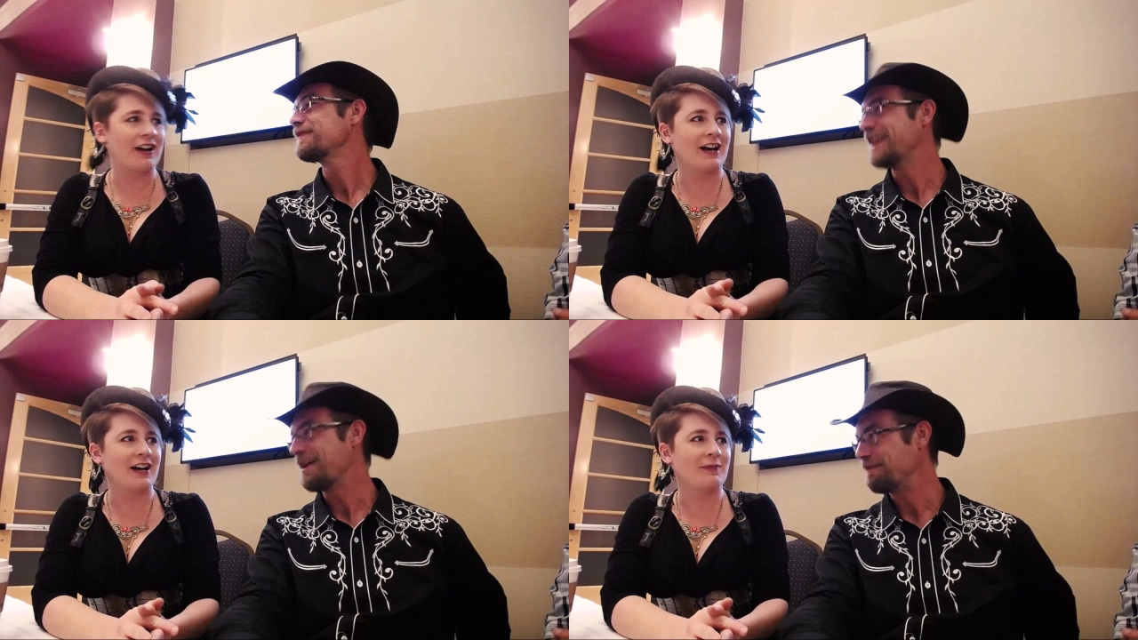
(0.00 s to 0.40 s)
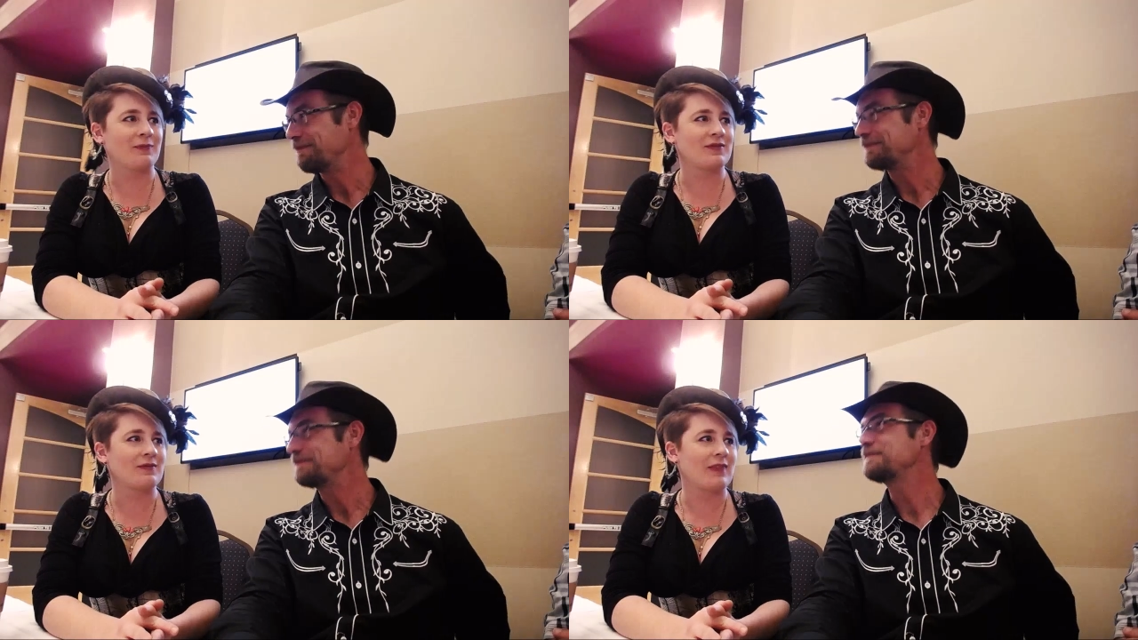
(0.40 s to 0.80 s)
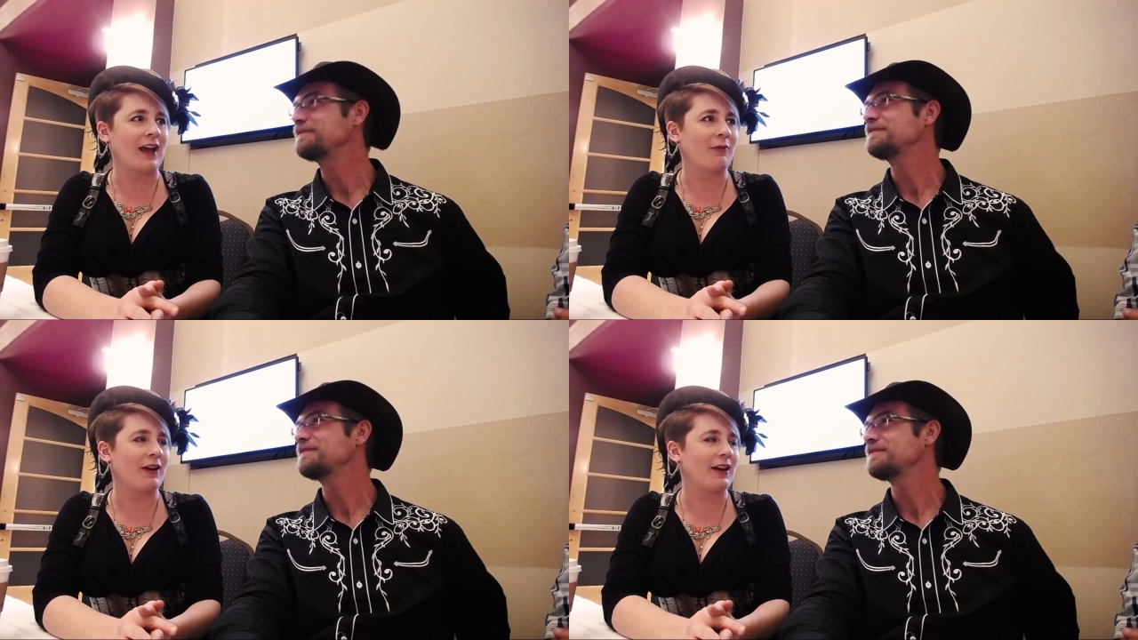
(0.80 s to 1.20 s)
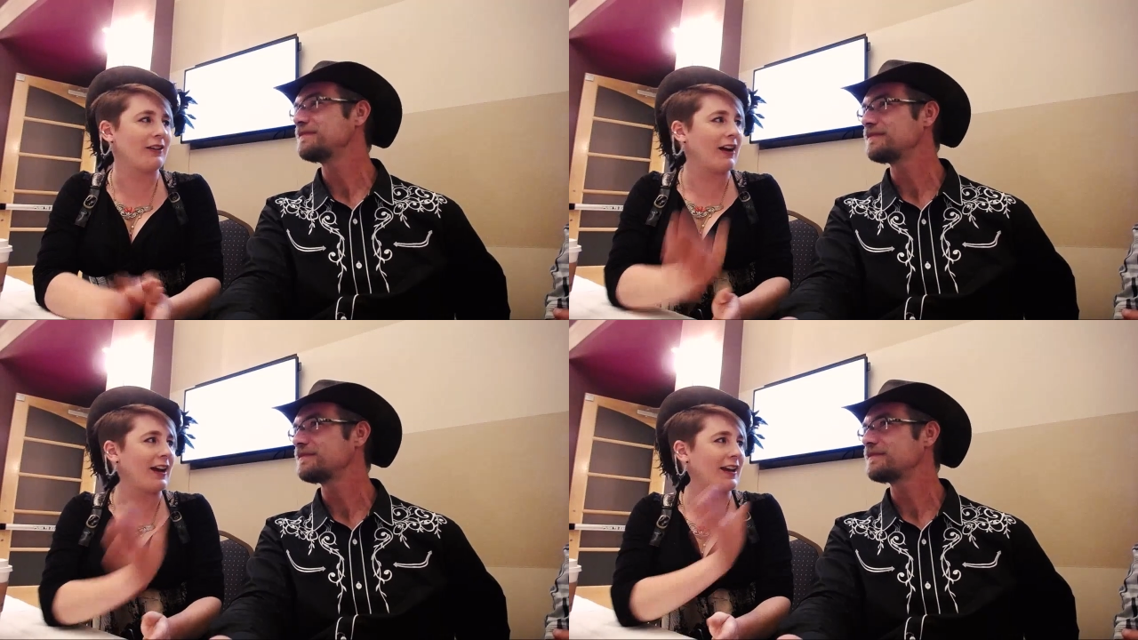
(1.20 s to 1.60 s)
Speaker 1: Um, yep. That
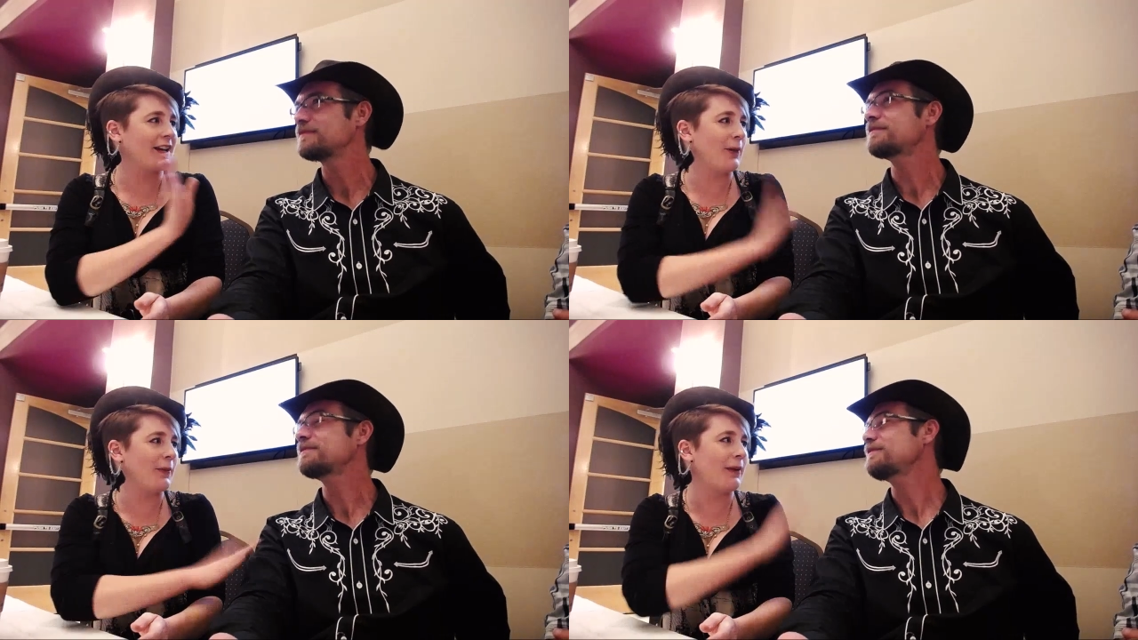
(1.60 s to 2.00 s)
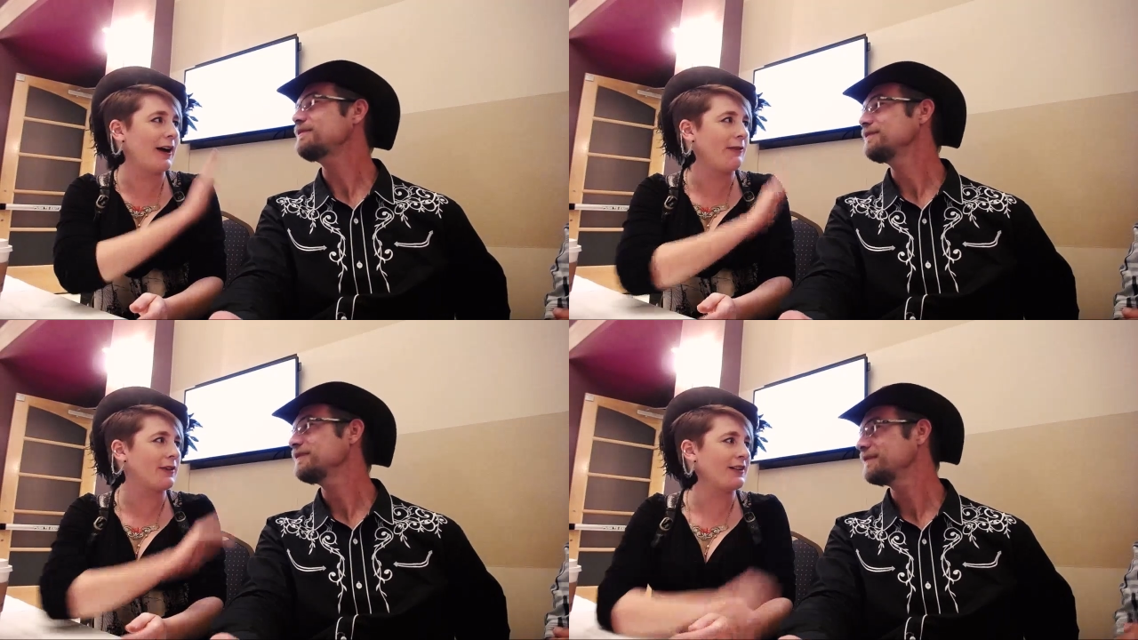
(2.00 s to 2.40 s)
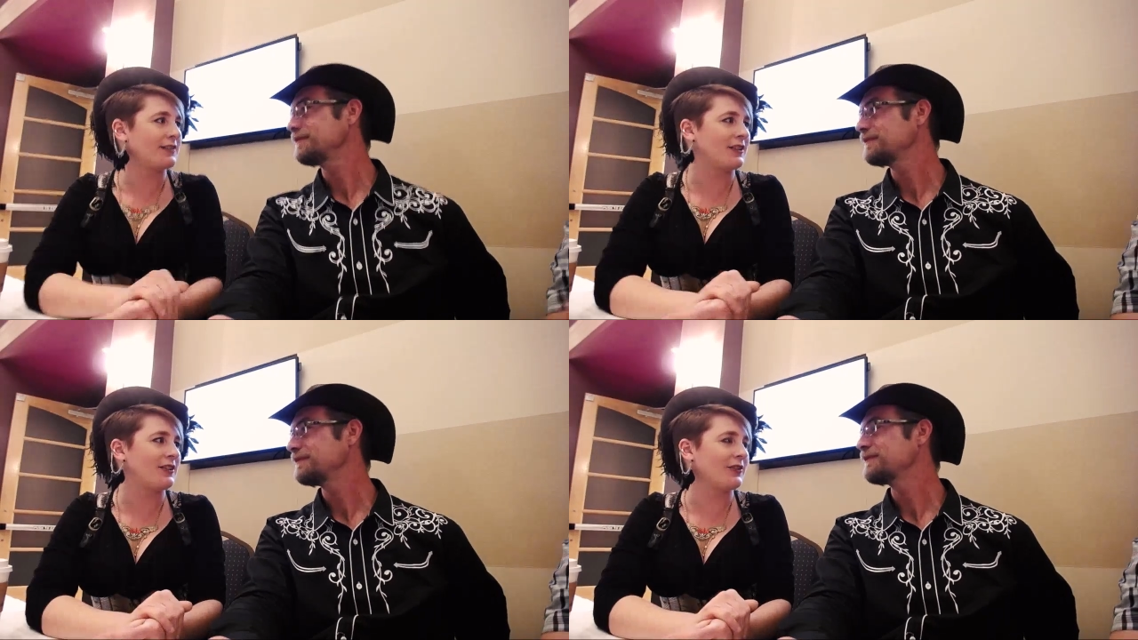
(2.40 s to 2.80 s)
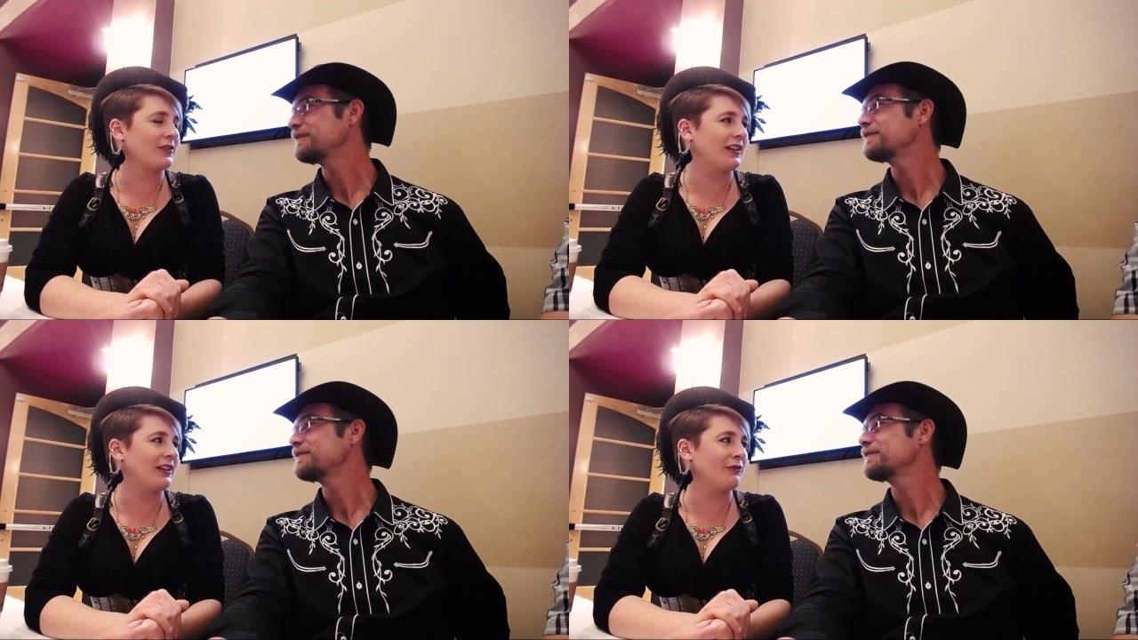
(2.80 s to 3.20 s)
way I can help him out until
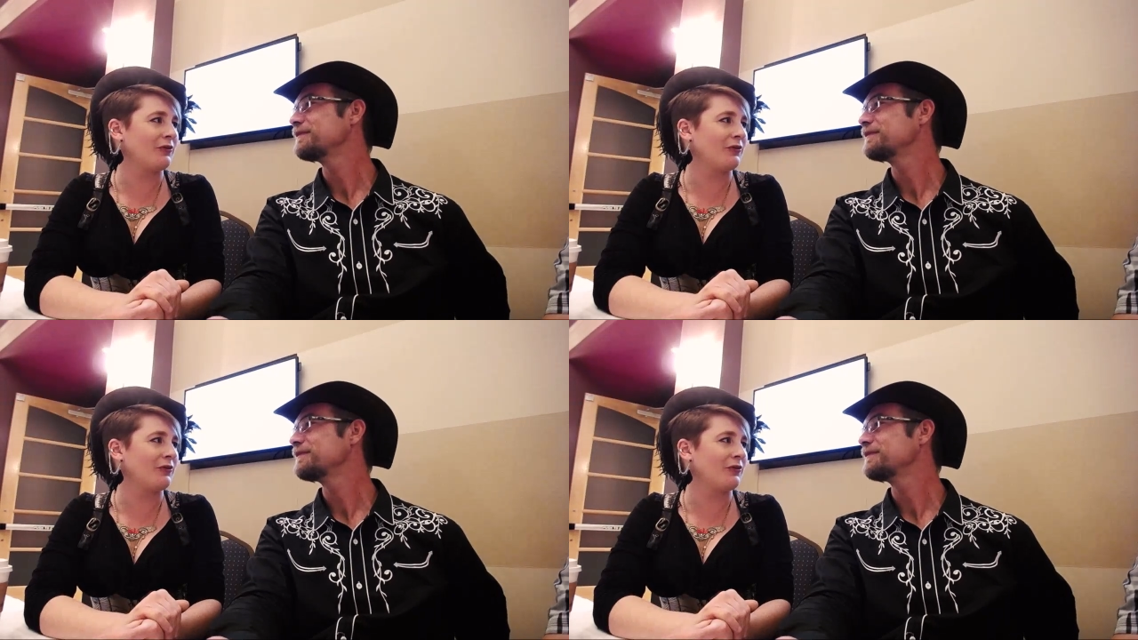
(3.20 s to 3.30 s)
the